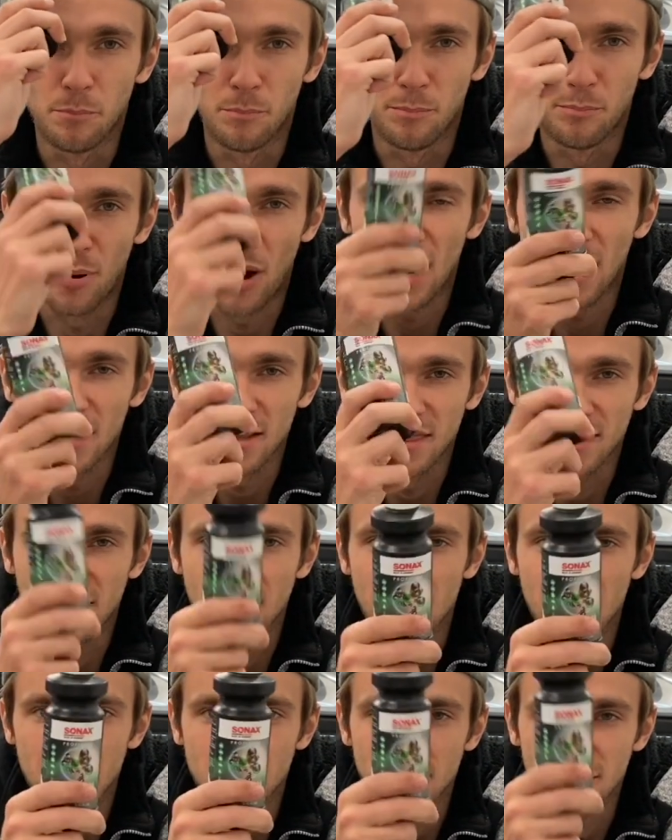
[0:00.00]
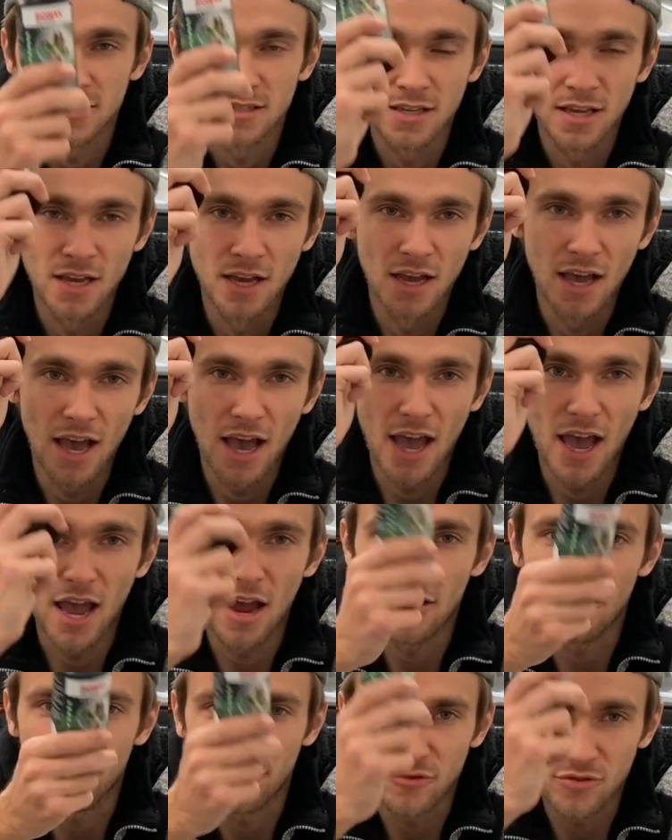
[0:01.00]
buy this.
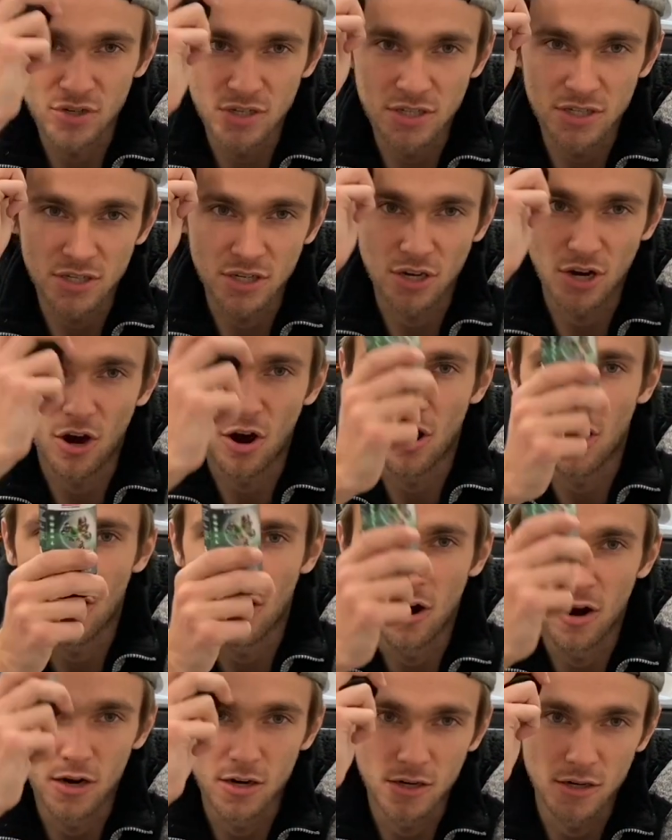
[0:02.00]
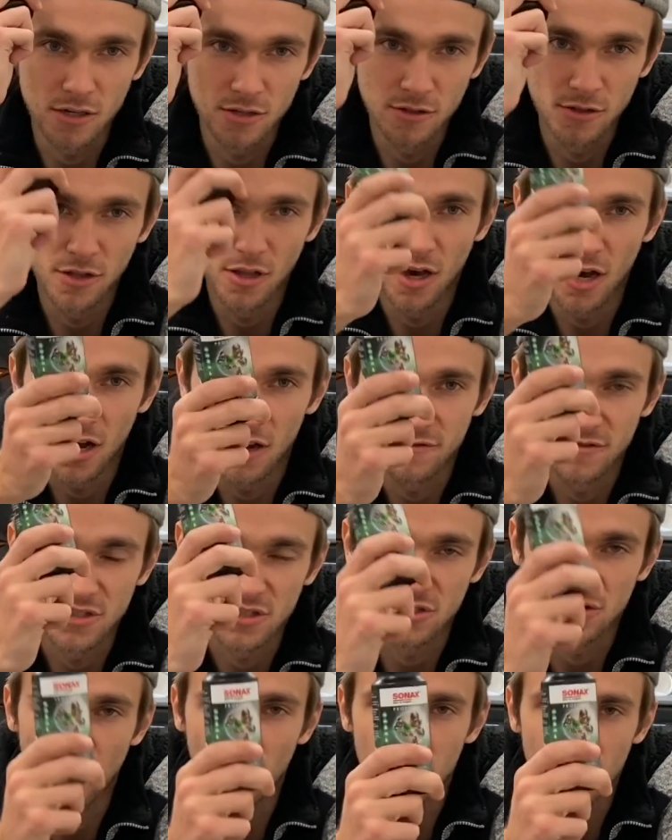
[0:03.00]
Every car loves
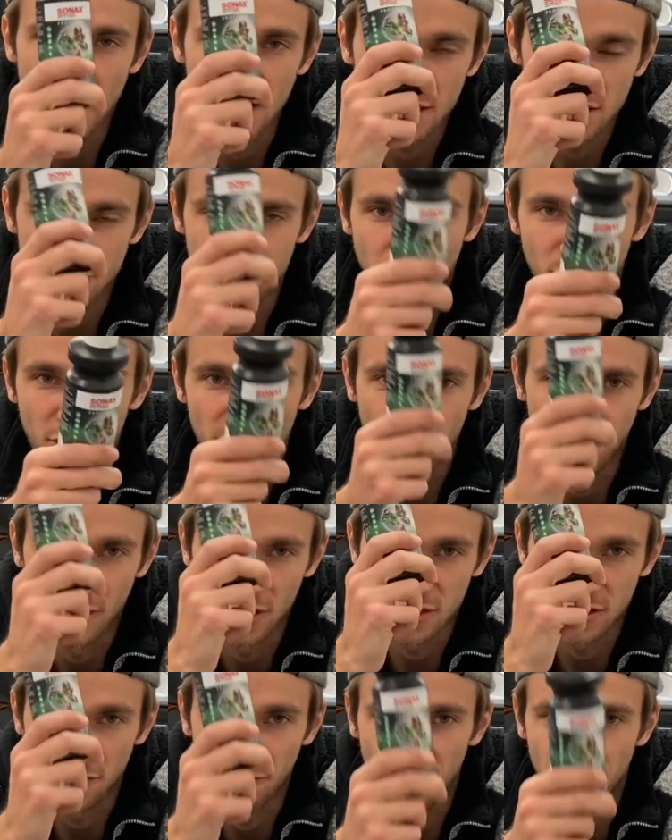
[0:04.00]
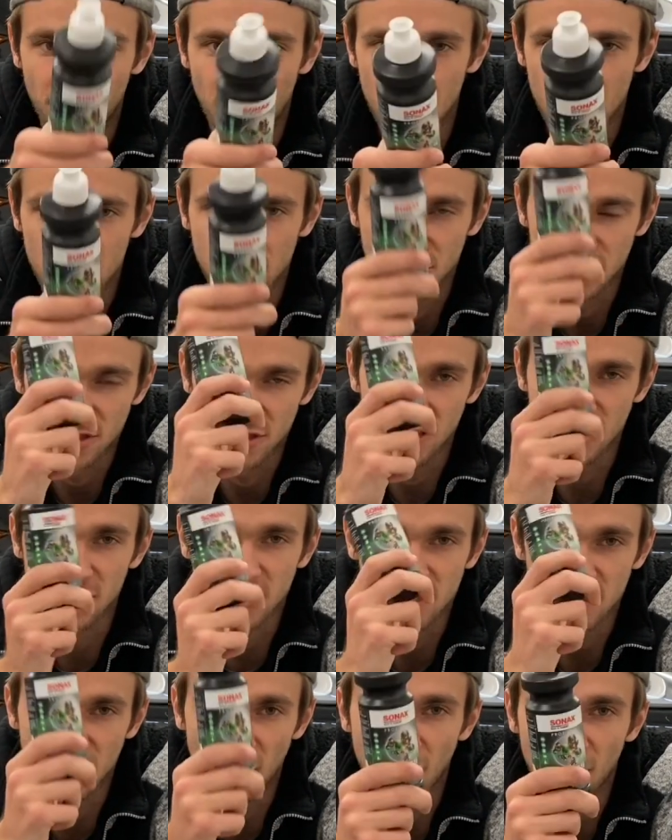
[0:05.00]
Sonak's Perfect Finish.
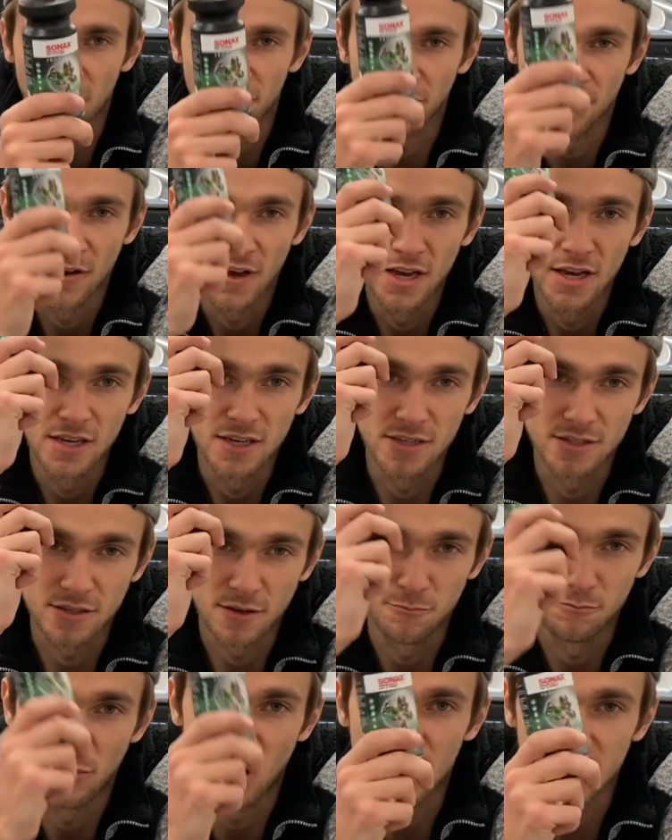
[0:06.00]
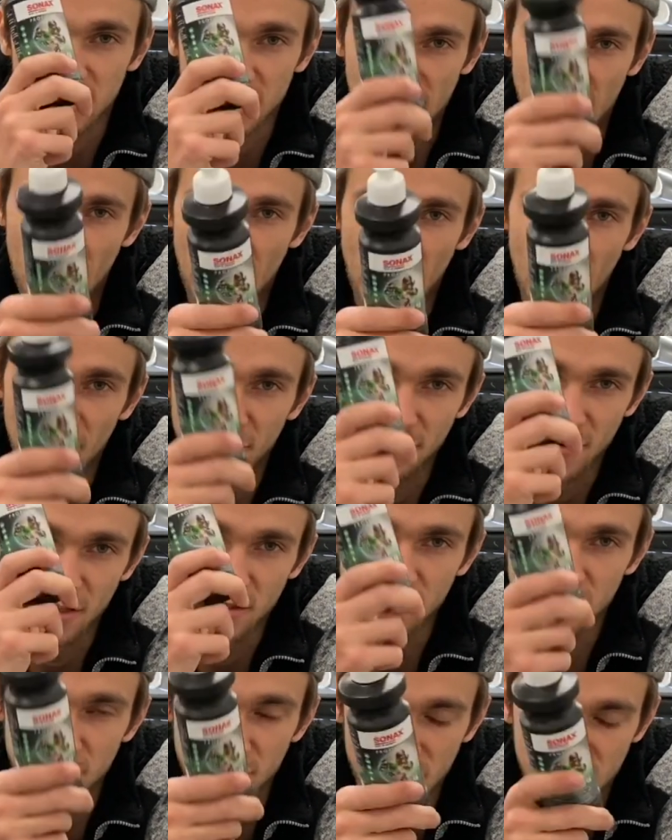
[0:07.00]
This stuff is a must-have
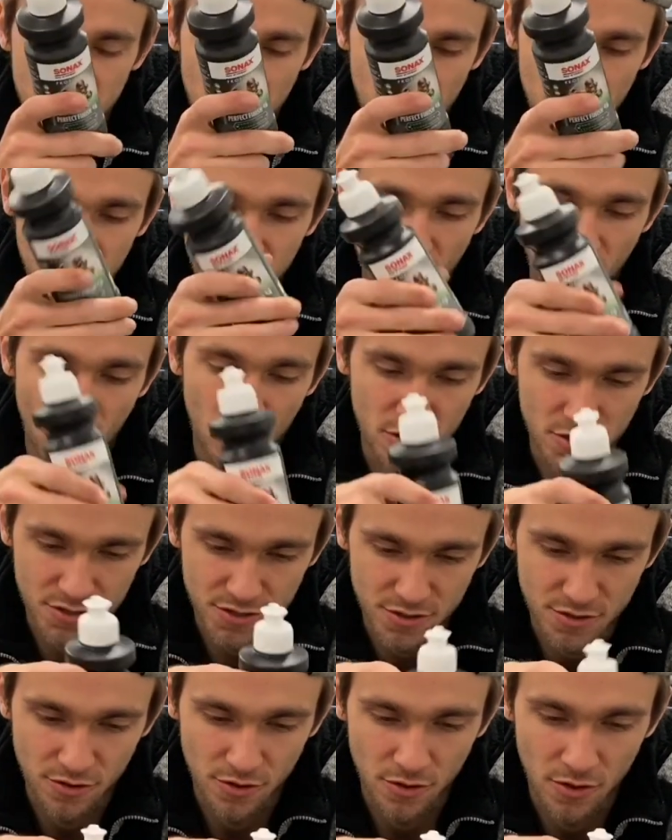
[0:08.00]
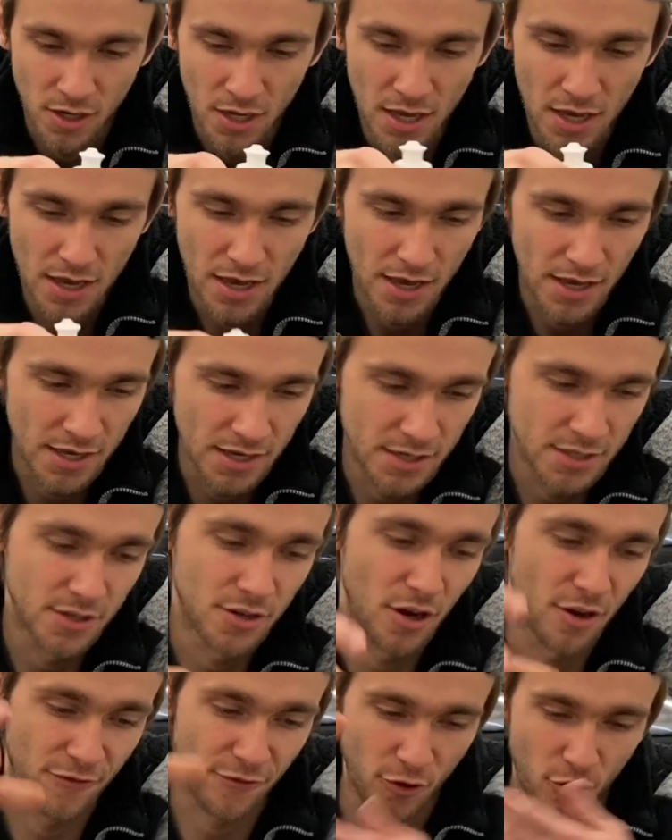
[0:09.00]
in your detailing arsenal.
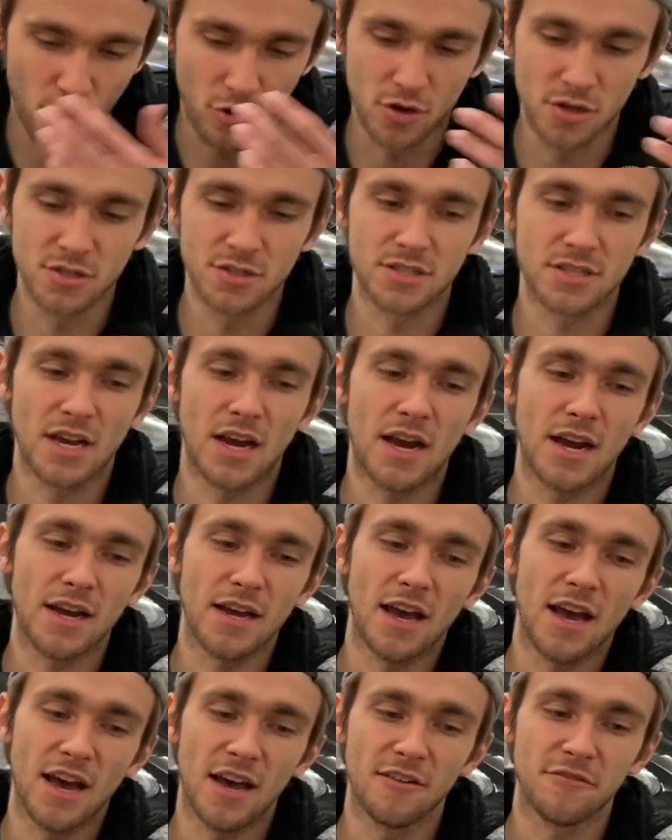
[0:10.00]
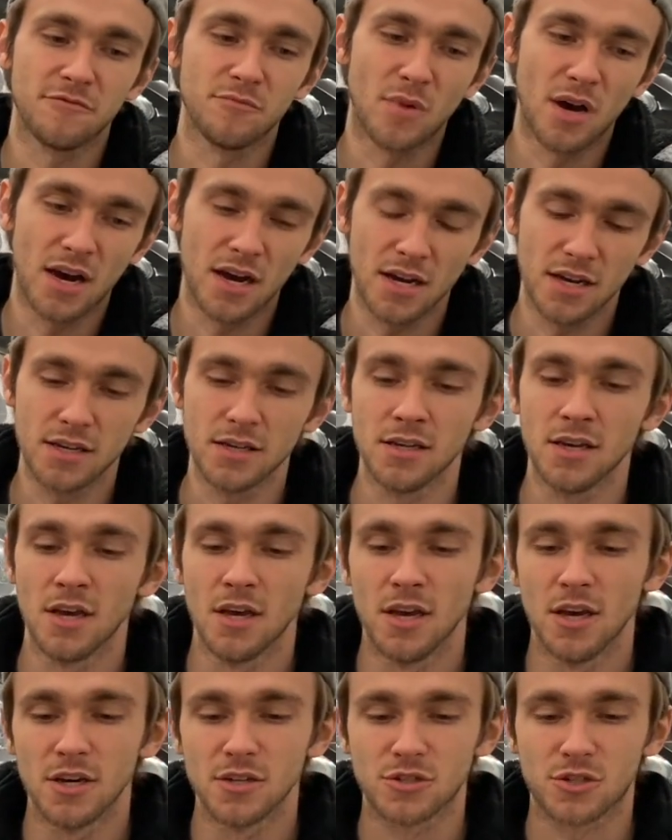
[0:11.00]
And of course, I have my
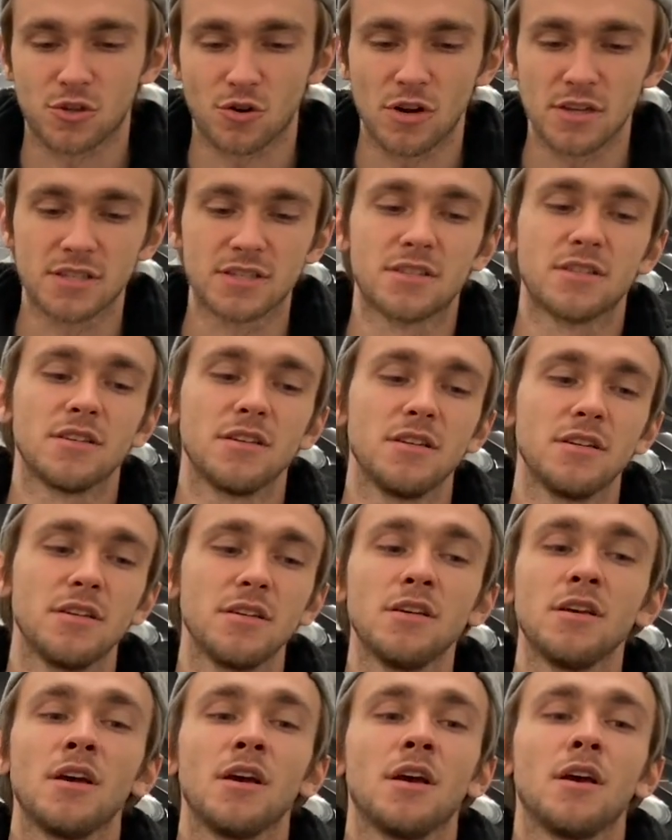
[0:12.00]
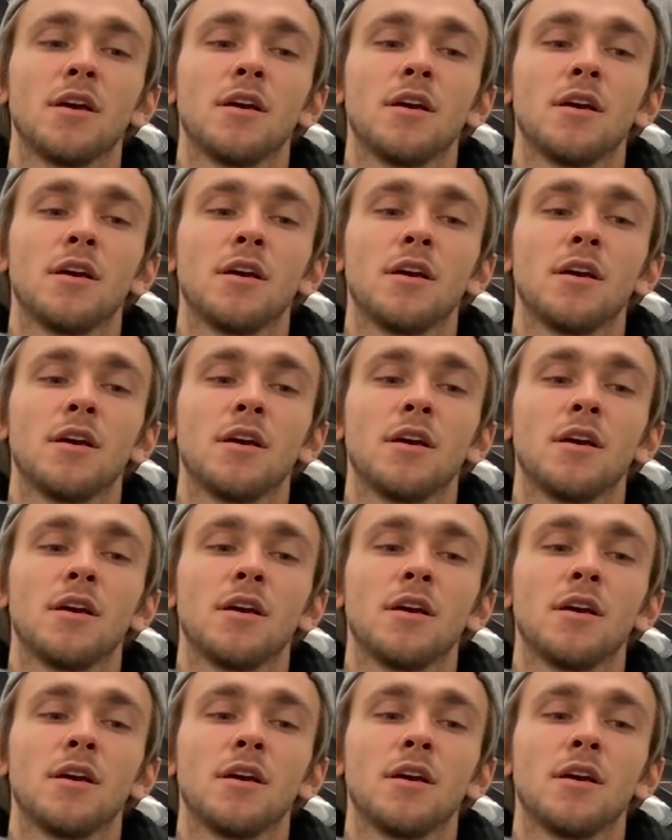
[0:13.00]
trusty